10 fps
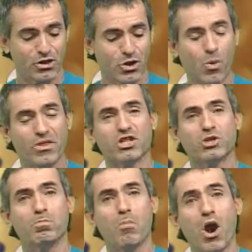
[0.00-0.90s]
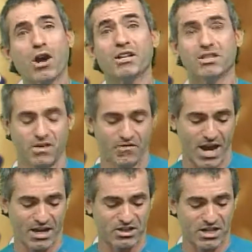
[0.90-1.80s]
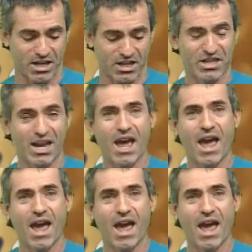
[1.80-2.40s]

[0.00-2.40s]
the one that markets the vaccines,